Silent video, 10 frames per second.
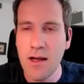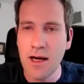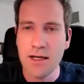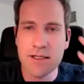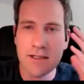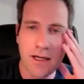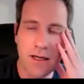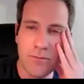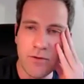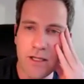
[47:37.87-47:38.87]

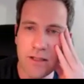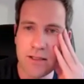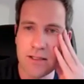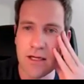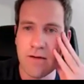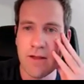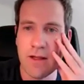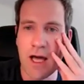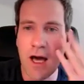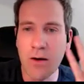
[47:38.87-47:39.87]
I'm reading this kind of thing.
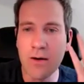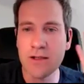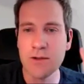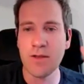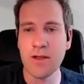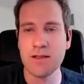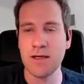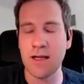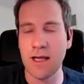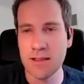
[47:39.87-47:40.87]
How in
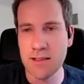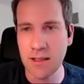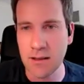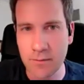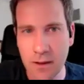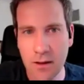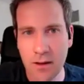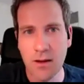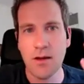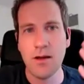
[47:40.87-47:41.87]
2018,
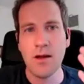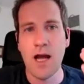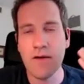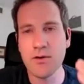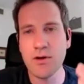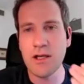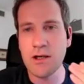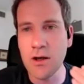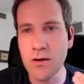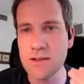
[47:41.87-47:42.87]
after he
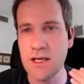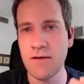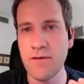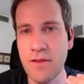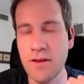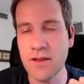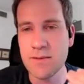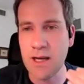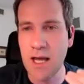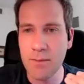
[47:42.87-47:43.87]
knows everything that's
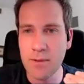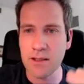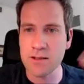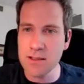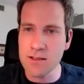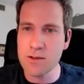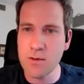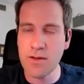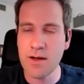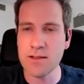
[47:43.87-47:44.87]
been happening since
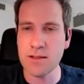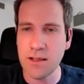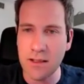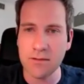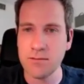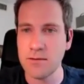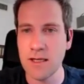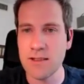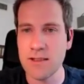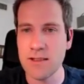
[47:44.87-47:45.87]
2000 and
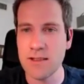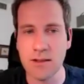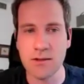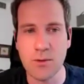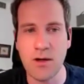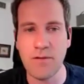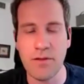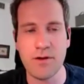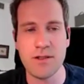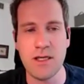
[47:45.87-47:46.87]
let's say 12,
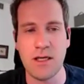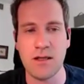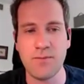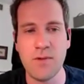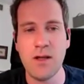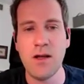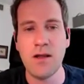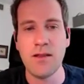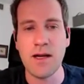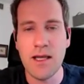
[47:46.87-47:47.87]
13,
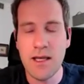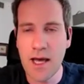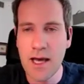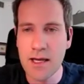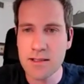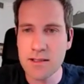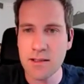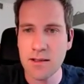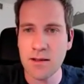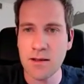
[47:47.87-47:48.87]
that he has
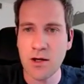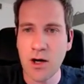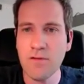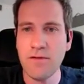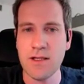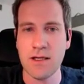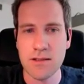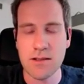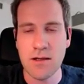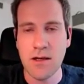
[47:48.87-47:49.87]
the
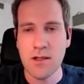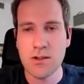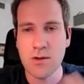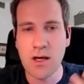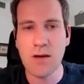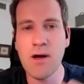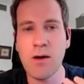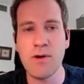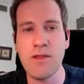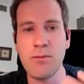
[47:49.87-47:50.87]
confidence to come out
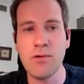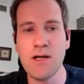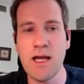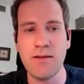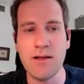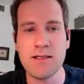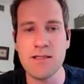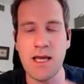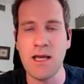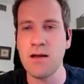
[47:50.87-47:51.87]
with a book like this
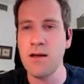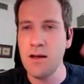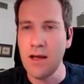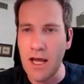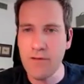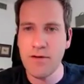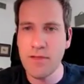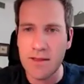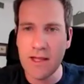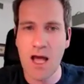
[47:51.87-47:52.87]
saying,
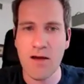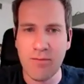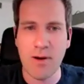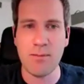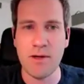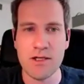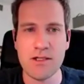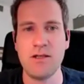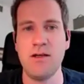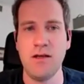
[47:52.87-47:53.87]
everything that I've
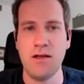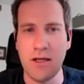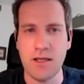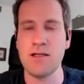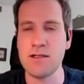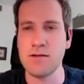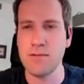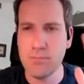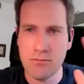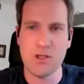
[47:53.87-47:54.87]
published is
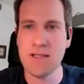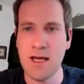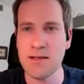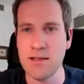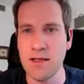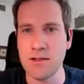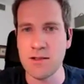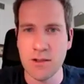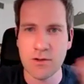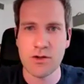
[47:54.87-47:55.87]
just as is,
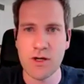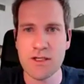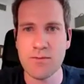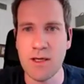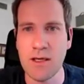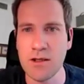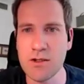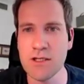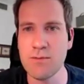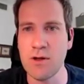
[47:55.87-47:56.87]
trust me
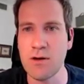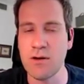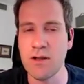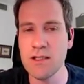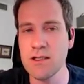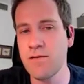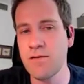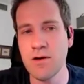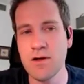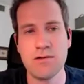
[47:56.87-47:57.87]
on this. And of
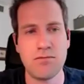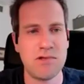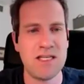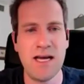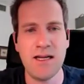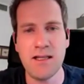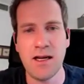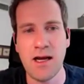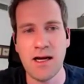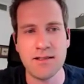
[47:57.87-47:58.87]
course, cited a
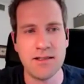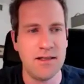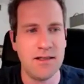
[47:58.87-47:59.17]
lot,